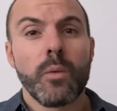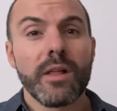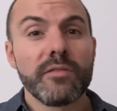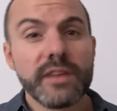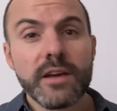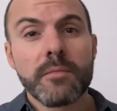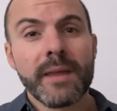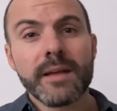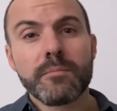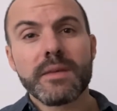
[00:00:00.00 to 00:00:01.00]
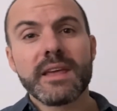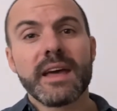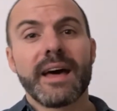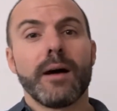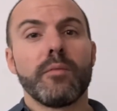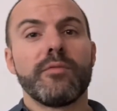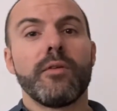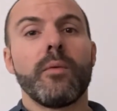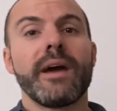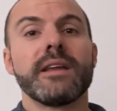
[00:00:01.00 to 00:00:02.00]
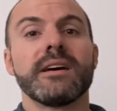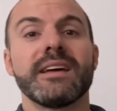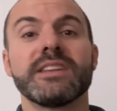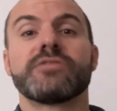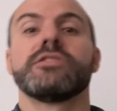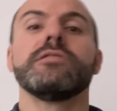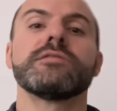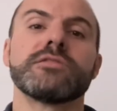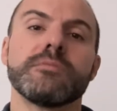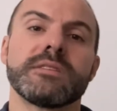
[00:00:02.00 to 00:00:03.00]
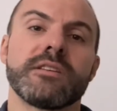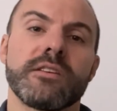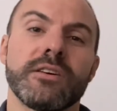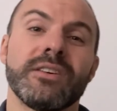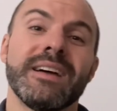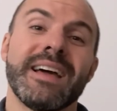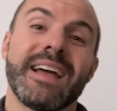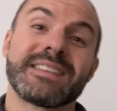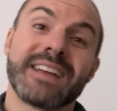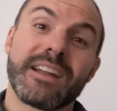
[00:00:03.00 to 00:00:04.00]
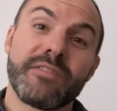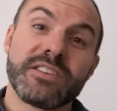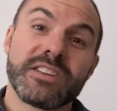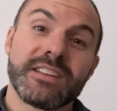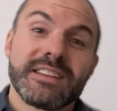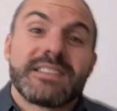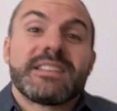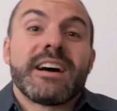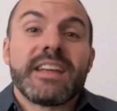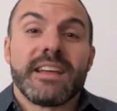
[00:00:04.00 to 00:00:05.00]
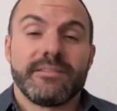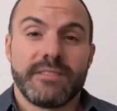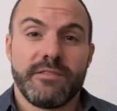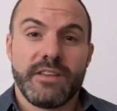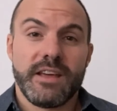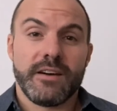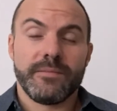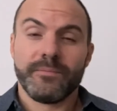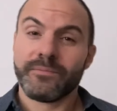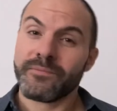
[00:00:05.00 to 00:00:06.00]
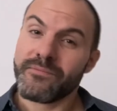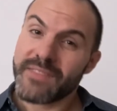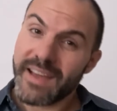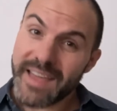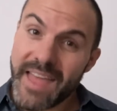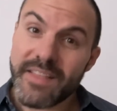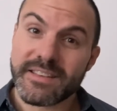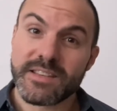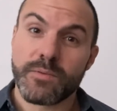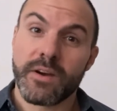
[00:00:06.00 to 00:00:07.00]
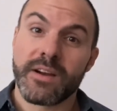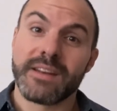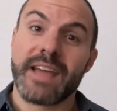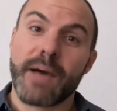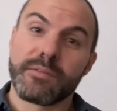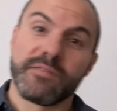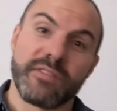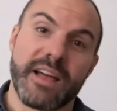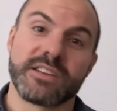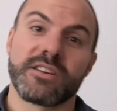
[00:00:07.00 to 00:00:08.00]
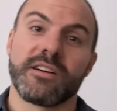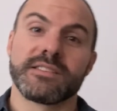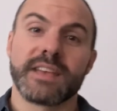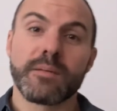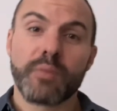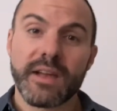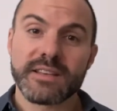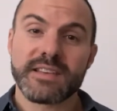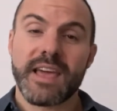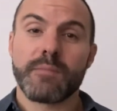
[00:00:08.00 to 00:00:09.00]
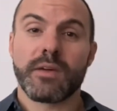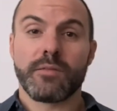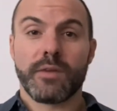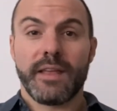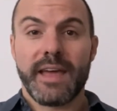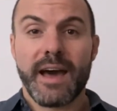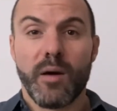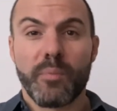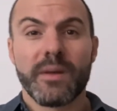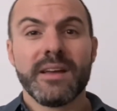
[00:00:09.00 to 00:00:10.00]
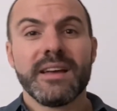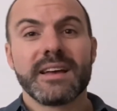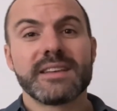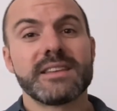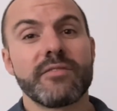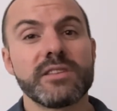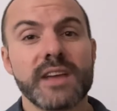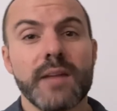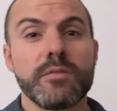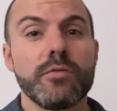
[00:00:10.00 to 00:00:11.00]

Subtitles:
while a video might be a helpful way to introduce new material, it's not efficient to study a video. Again, this is where adaptive flashcards like Brainscape can really help, because every time